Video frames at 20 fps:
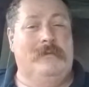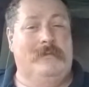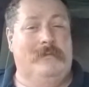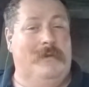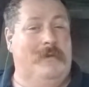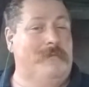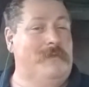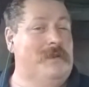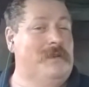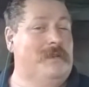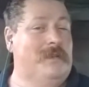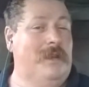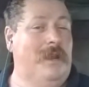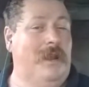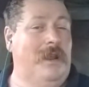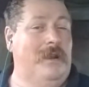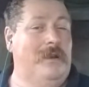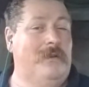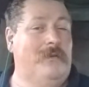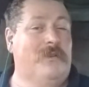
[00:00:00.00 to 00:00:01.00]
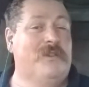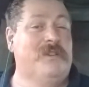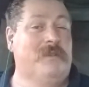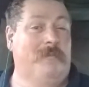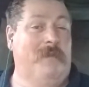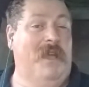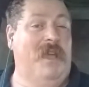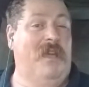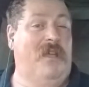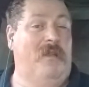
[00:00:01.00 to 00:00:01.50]
I'm just saying, or
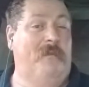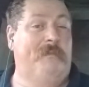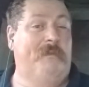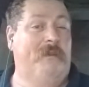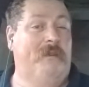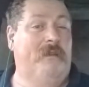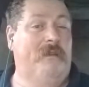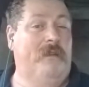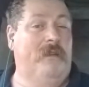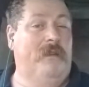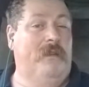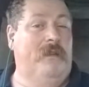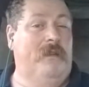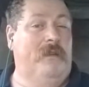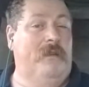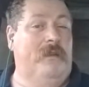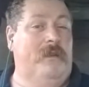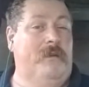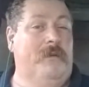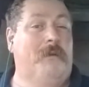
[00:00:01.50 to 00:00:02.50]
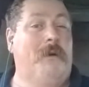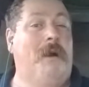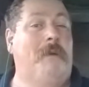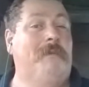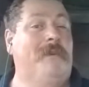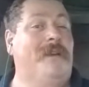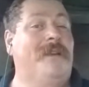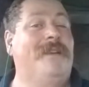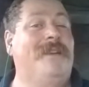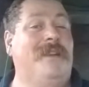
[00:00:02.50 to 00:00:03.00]
some help. You're
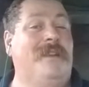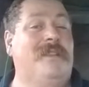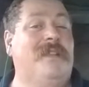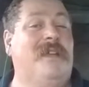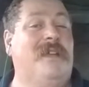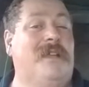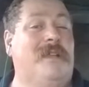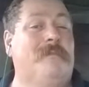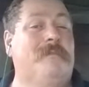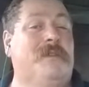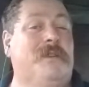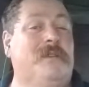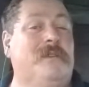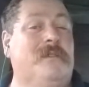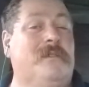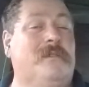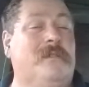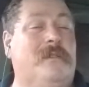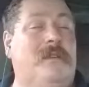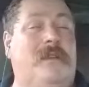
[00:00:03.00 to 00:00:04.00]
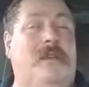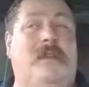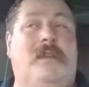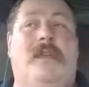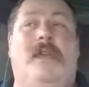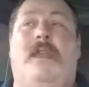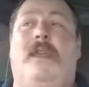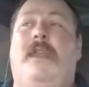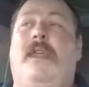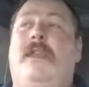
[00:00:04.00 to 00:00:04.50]
probably going to need the help too.
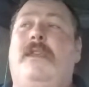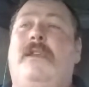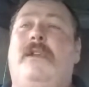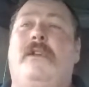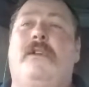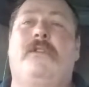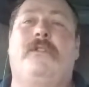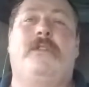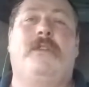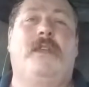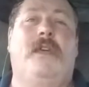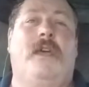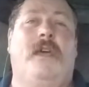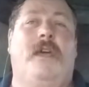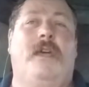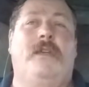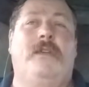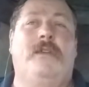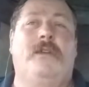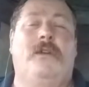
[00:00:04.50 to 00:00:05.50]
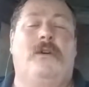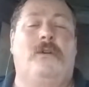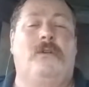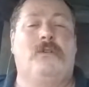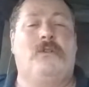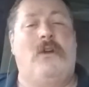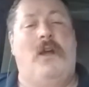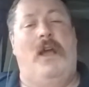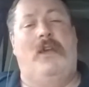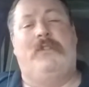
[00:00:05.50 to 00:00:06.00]
And then there's the,
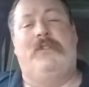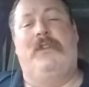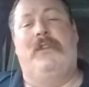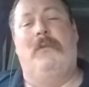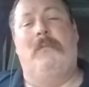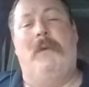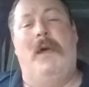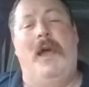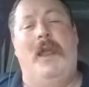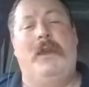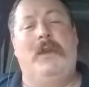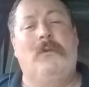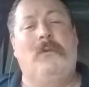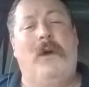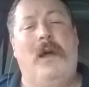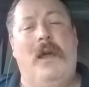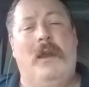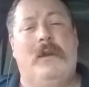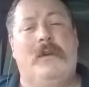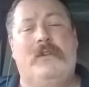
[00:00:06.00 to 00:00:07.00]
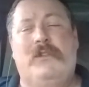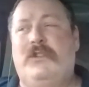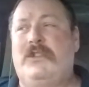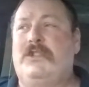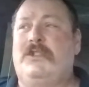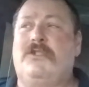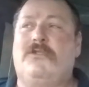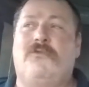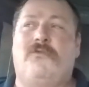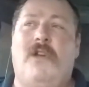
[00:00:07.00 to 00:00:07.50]
crossing the body of water.
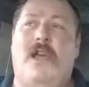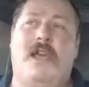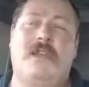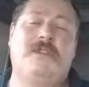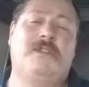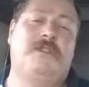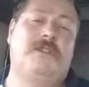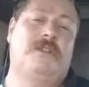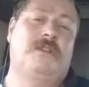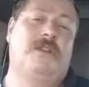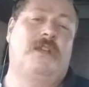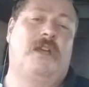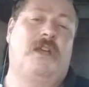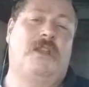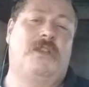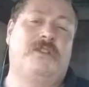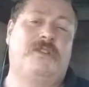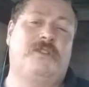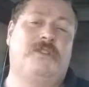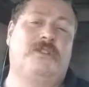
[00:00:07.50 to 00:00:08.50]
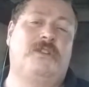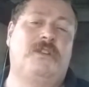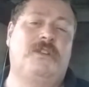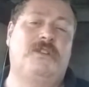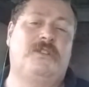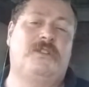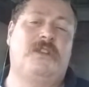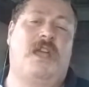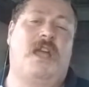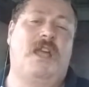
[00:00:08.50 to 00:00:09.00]
Just crossing a
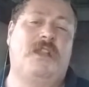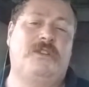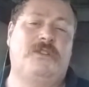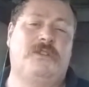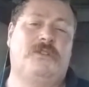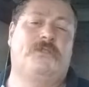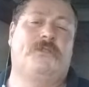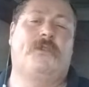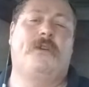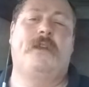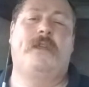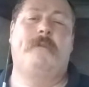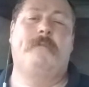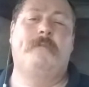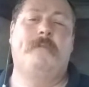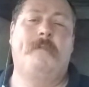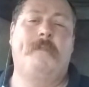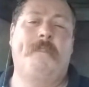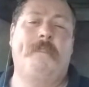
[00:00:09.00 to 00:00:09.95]
good-sized stream